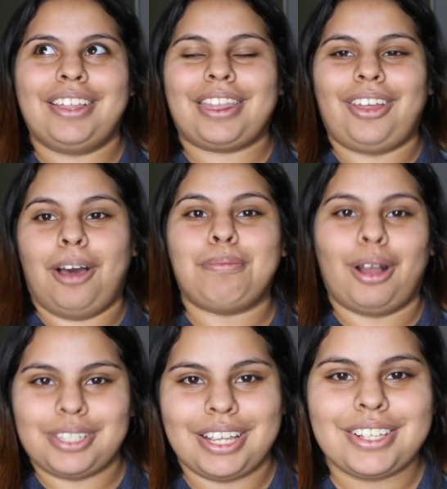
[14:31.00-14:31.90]
thought
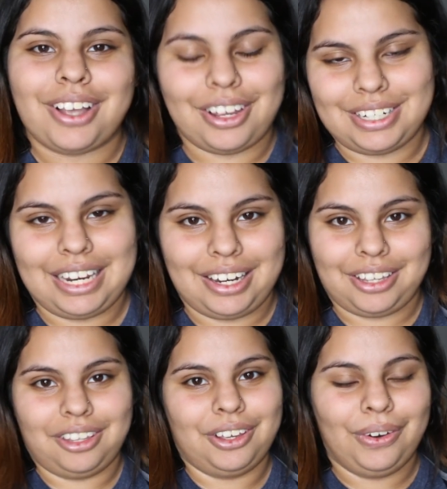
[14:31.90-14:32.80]
process on
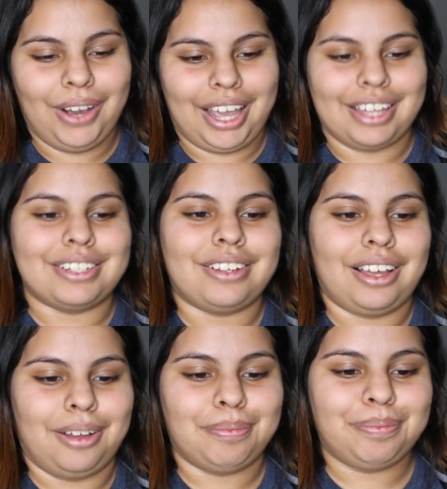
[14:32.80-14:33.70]
dating you,
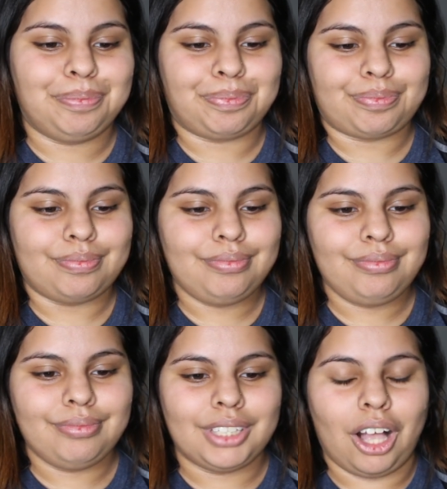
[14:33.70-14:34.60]
and
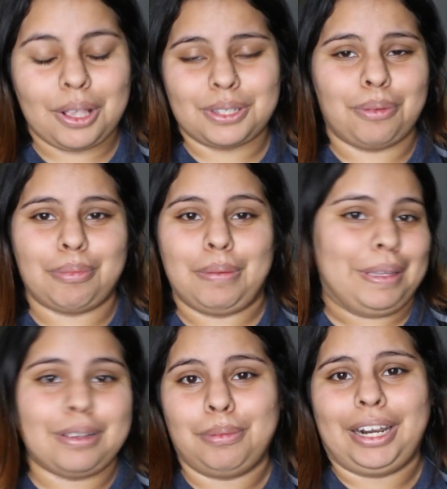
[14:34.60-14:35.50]
also maybe
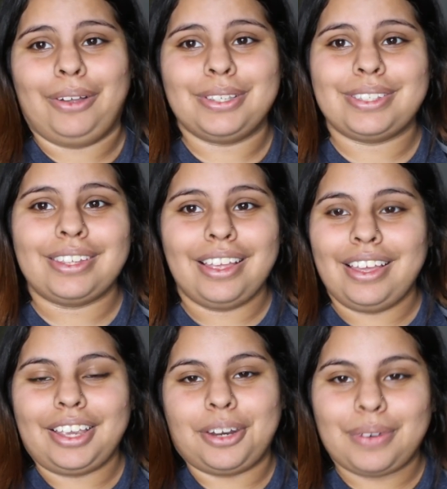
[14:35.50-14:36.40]
someone else
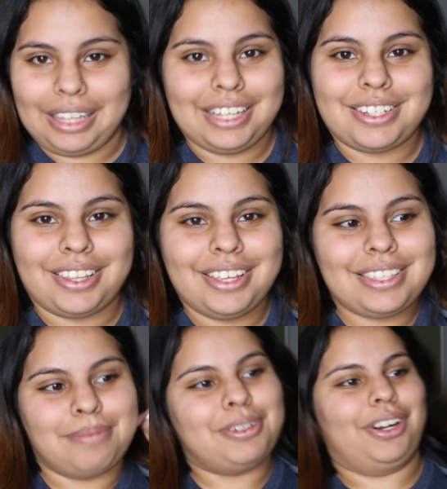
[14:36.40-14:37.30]
can relate to this.
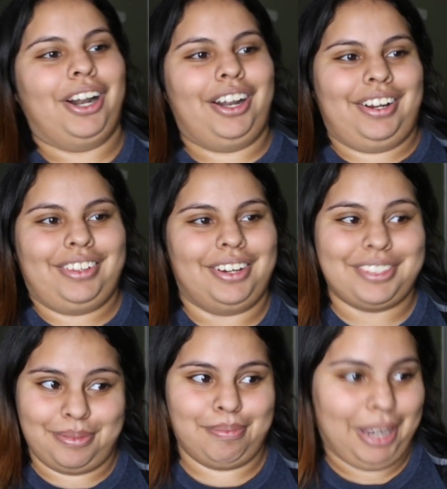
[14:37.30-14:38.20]
I'm sure
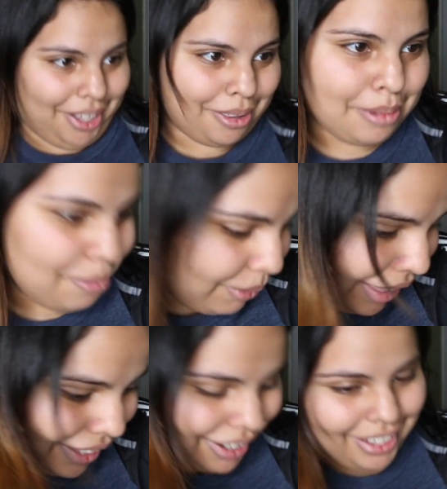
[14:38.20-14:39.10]
there's many other people
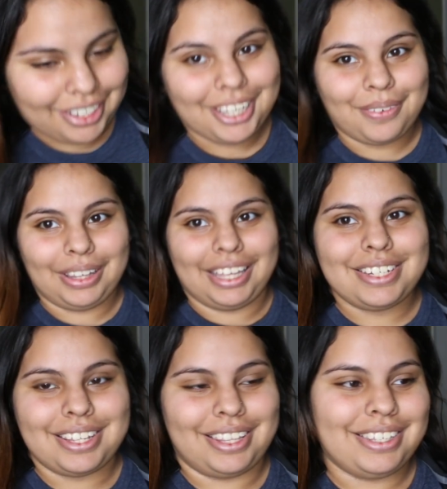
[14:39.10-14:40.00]
that can relate
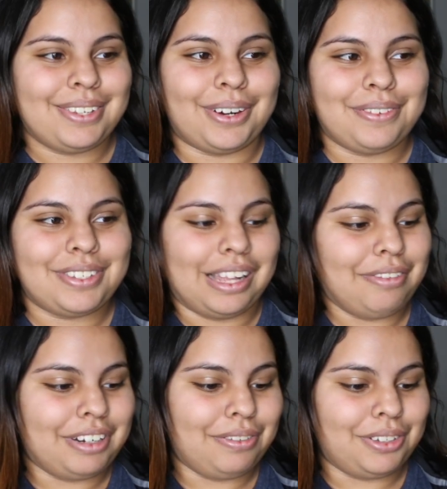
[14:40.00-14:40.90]
to this sort of stuff,
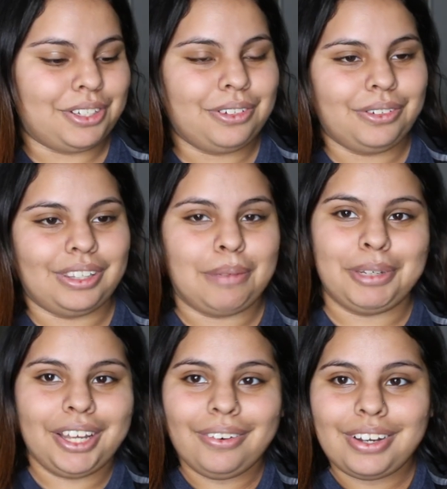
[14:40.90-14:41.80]
and if you do, let me
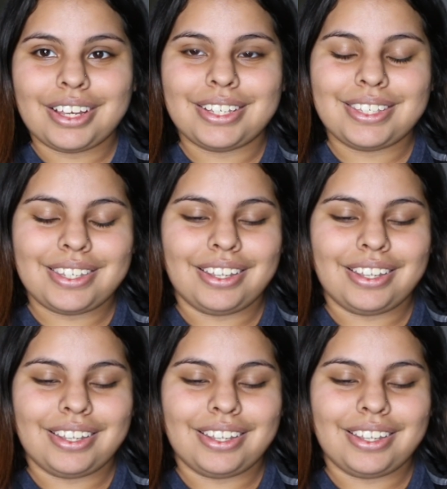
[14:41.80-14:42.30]
know, because